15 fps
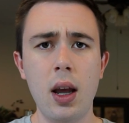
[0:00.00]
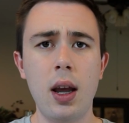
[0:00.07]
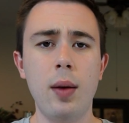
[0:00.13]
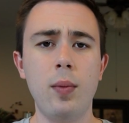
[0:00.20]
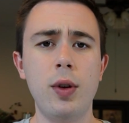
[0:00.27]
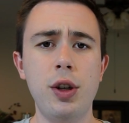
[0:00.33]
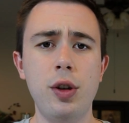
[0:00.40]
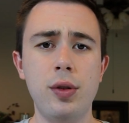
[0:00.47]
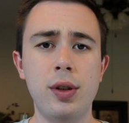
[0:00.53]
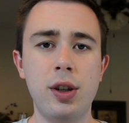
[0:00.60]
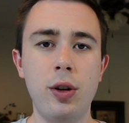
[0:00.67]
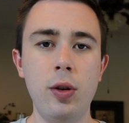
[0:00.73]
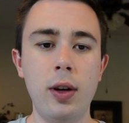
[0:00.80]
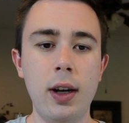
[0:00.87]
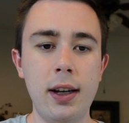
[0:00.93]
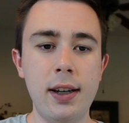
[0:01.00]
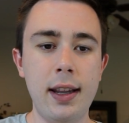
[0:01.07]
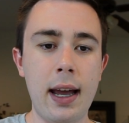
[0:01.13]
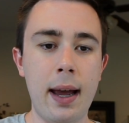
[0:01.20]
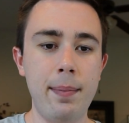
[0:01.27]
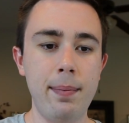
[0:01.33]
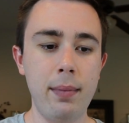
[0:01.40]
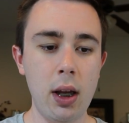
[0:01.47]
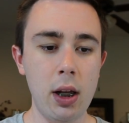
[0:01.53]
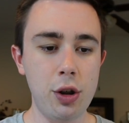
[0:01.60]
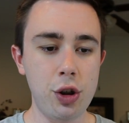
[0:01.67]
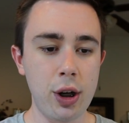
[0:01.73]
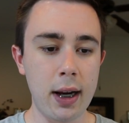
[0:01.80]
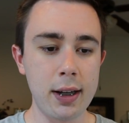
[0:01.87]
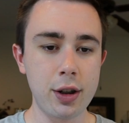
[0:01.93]
And when you scoot into that
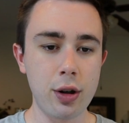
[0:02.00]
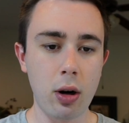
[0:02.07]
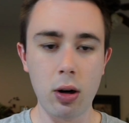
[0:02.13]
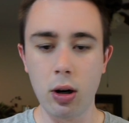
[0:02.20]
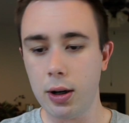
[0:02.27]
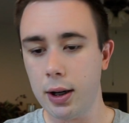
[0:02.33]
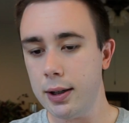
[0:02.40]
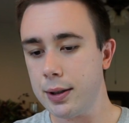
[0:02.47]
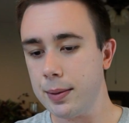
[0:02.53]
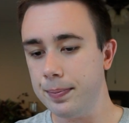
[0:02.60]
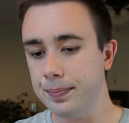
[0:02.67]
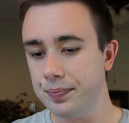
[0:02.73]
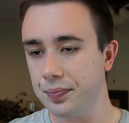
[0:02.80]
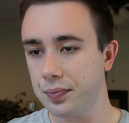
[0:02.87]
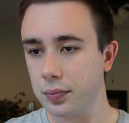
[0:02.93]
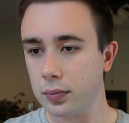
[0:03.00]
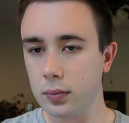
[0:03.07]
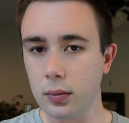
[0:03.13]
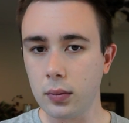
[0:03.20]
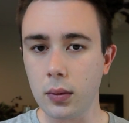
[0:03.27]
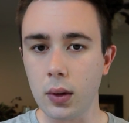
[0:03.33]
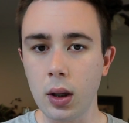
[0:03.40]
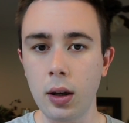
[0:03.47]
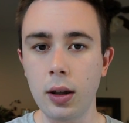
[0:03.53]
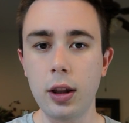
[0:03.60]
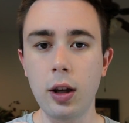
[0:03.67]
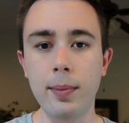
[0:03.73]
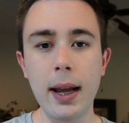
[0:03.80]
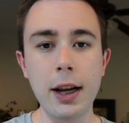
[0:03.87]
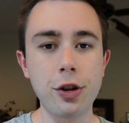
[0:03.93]
mid-chest harness,
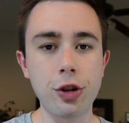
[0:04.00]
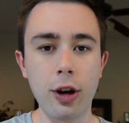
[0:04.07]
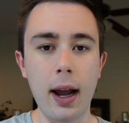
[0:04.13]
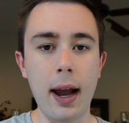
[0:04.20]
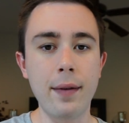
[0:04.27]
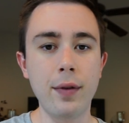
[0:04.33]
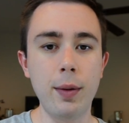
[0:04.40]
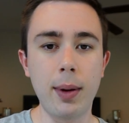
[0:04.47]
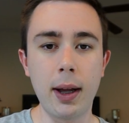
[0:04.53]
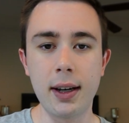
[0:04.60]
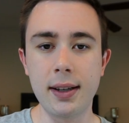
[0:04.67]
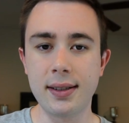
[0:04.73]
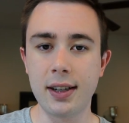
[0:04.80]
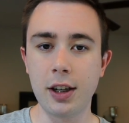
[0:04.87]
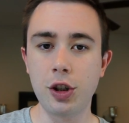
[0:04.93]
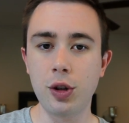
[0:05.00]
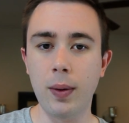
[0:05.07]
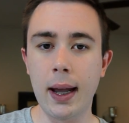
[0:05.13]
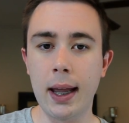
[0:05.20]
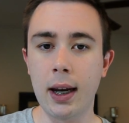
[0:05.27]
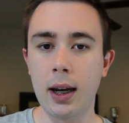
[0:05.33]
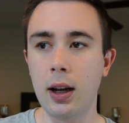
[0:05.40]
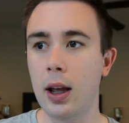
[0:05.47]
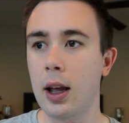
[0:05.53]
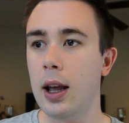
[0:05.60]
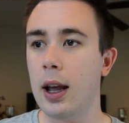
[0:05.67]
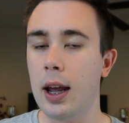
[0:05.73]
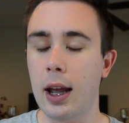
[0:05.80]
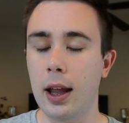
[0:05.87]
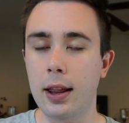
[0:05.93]
they'll make sure everybody's situated,
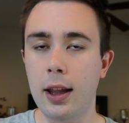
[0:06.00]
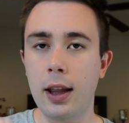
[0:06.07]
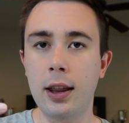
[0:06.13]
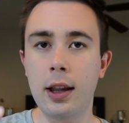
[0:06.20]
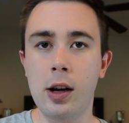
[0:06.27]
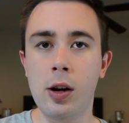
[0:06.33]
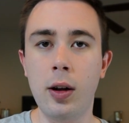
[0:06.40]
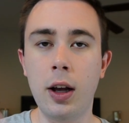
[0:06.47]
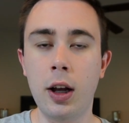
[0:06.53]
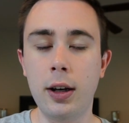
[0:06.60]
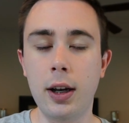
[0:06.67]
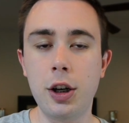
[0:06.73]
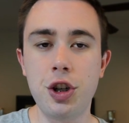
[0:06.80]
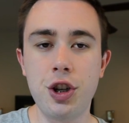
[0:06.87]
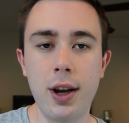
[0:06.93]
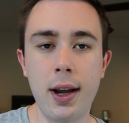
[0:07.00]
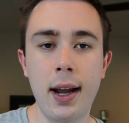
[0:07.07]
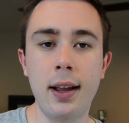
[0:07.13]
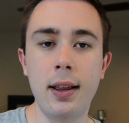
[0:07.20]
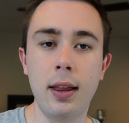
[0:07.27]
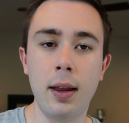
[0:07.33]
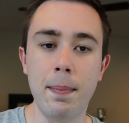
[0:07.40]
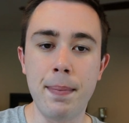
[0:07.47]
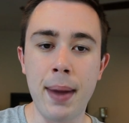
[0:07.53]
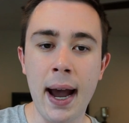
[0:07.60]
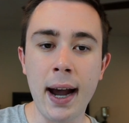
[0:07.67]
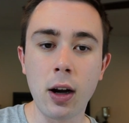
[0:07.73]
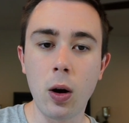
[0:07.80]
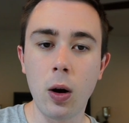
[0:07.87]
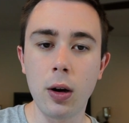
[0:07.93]
and then they'll initiate the
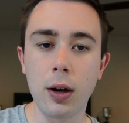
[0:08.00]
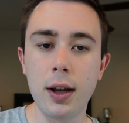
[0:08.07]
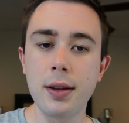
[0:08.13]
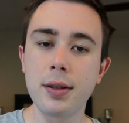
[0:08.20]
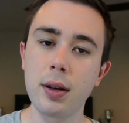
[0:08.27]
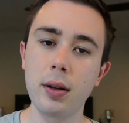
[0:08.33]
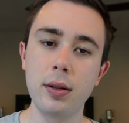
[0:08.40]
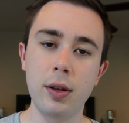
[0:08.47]
back harness.